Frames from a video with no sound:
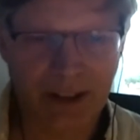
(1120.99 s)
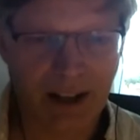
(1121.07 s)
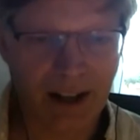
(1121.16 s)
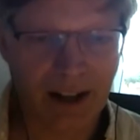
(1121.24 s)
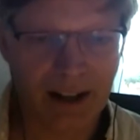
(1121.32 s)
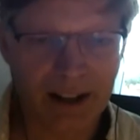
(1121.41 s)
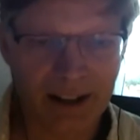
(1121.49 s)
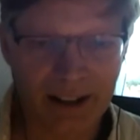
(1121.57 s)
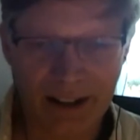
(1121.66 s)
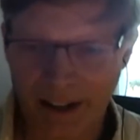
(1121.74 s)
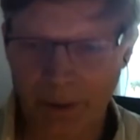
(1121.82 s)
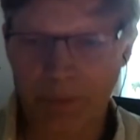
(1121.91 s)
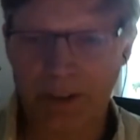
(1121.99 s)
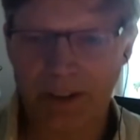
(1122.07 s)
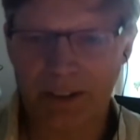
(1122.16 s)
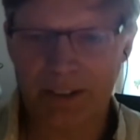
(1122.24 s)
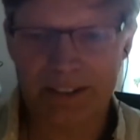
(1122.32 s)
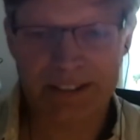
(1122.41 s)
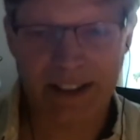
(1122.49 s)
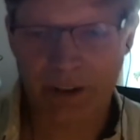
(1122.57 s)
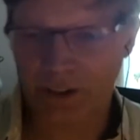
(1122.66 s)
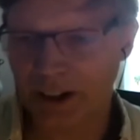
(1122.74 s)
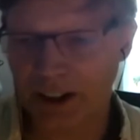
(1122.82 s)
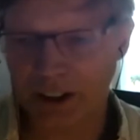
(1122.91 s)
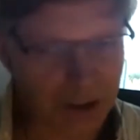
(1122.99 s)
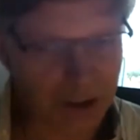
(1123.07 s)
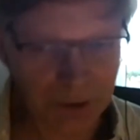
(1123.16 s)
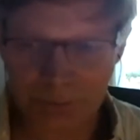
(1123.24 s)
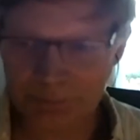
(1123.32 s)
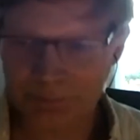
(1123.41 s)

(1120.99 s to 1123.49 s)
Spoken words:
I am the Secretary General.